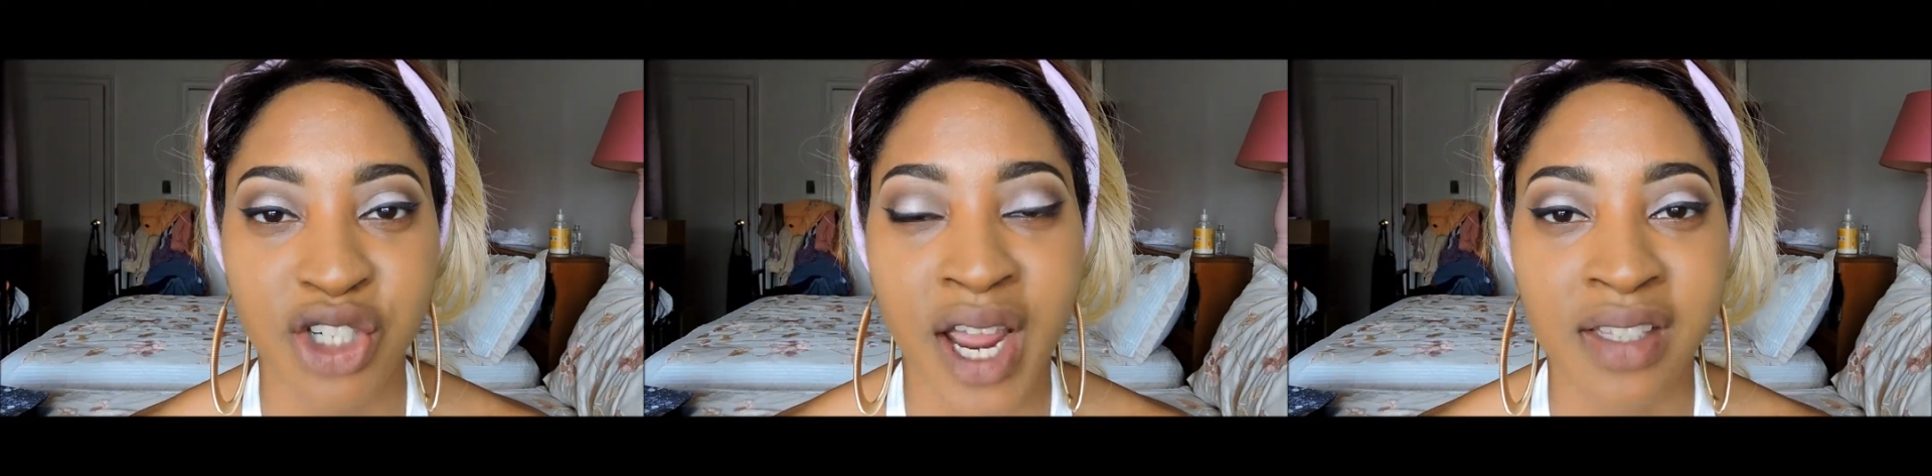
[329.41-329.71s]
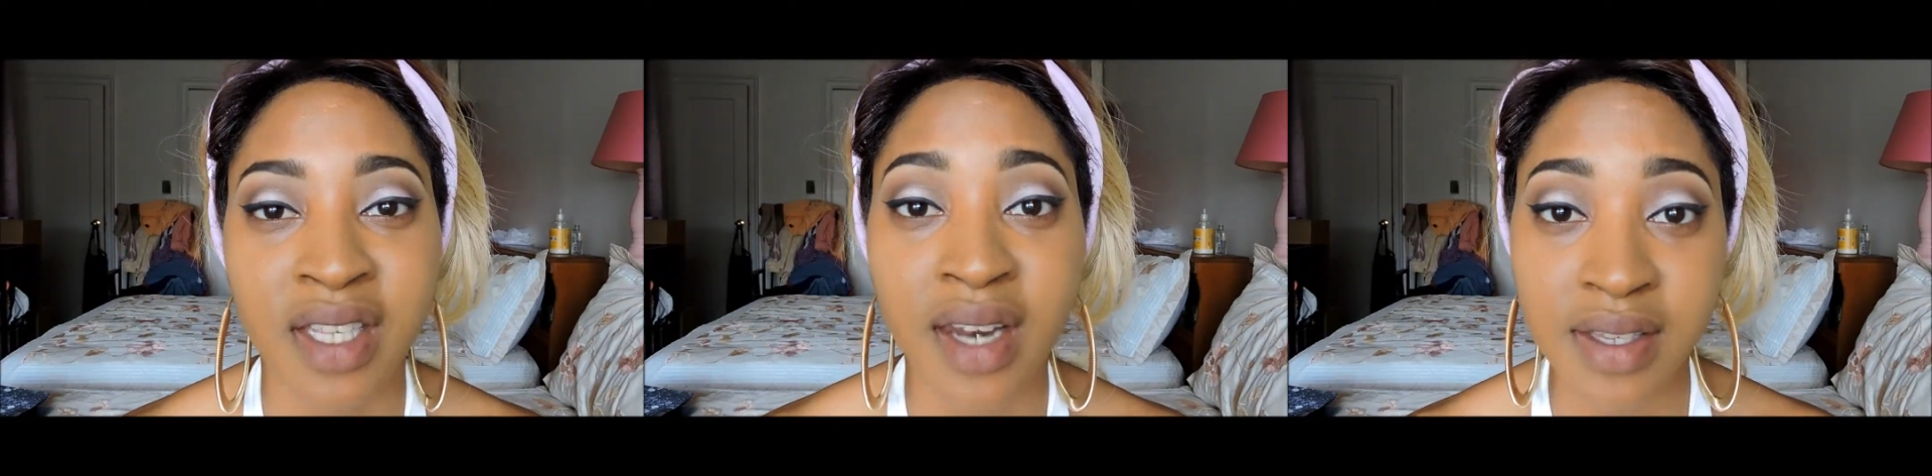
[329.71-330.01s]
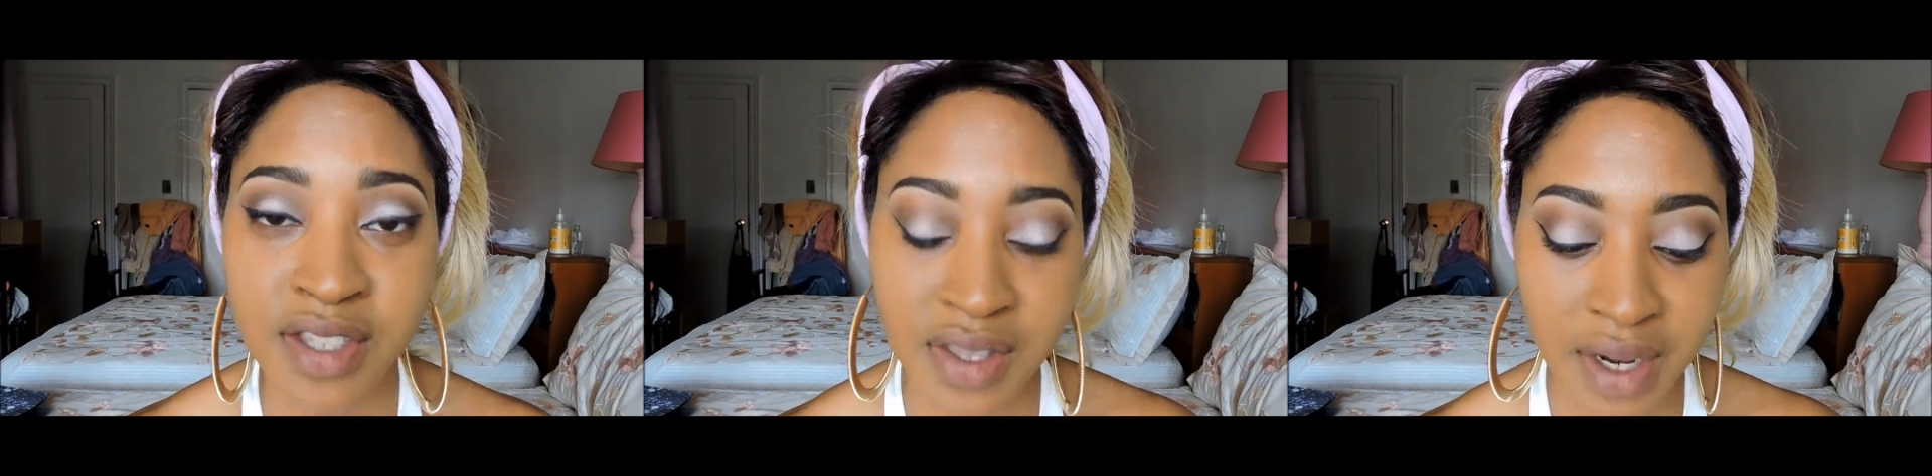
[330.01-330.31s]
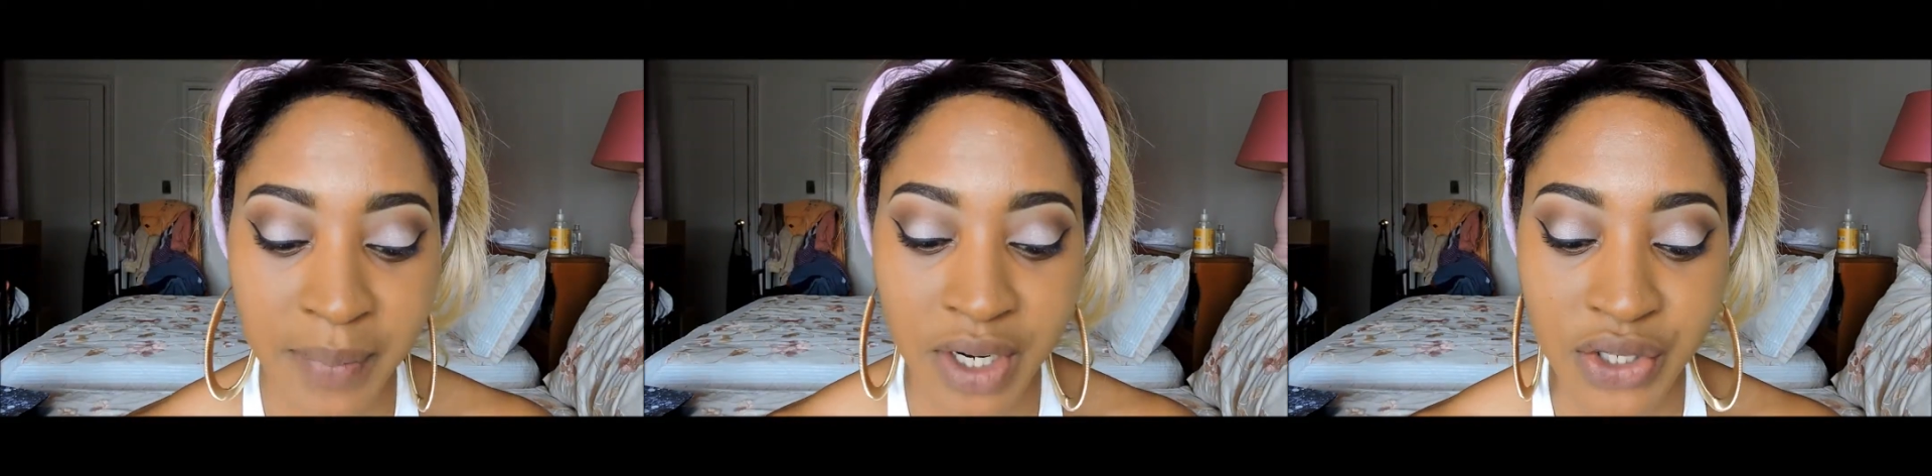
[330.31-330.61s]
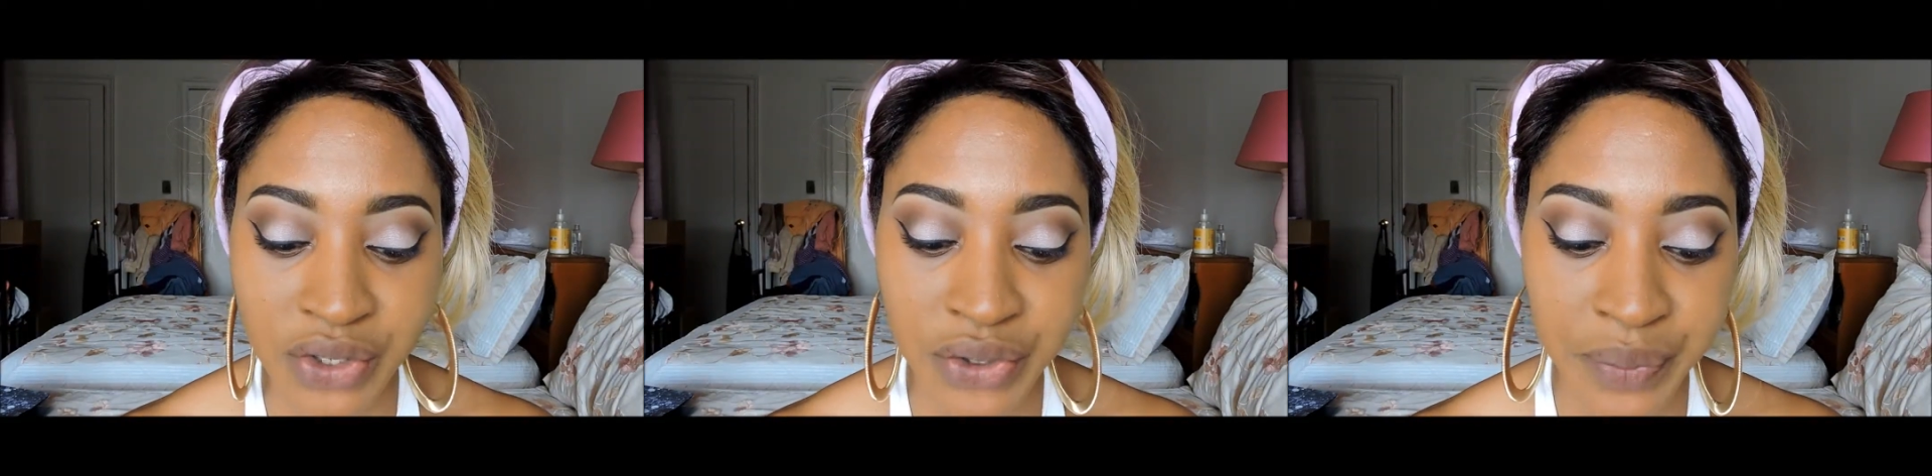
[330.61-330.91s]
Track, the next thing that I'm gonna
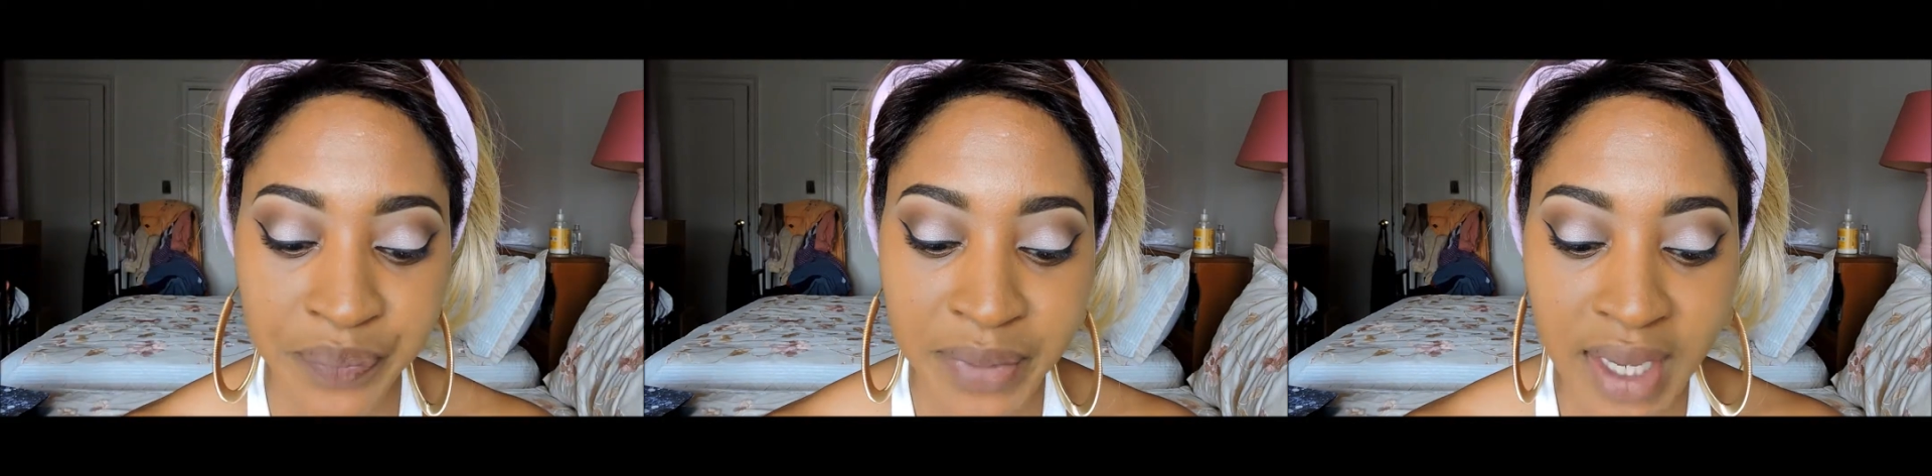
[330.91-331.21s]
do